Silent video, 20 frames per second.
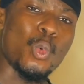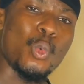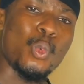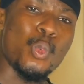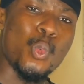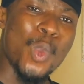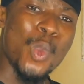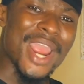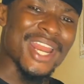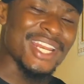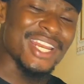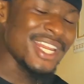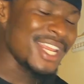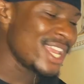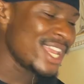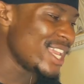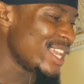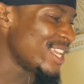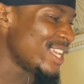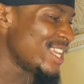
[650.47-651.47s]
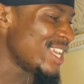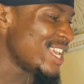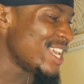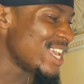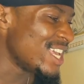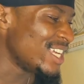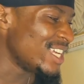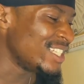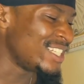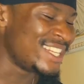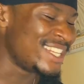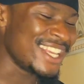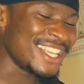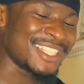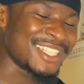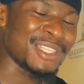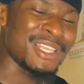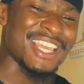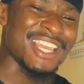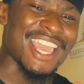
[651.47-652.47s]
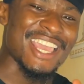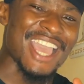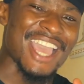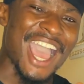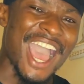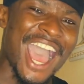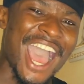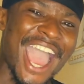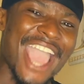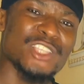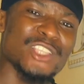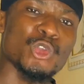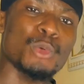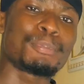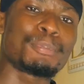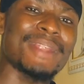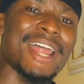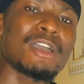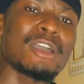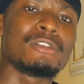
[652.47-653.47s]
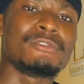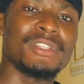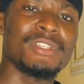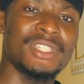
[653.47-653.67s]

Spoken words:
when there's high supply of a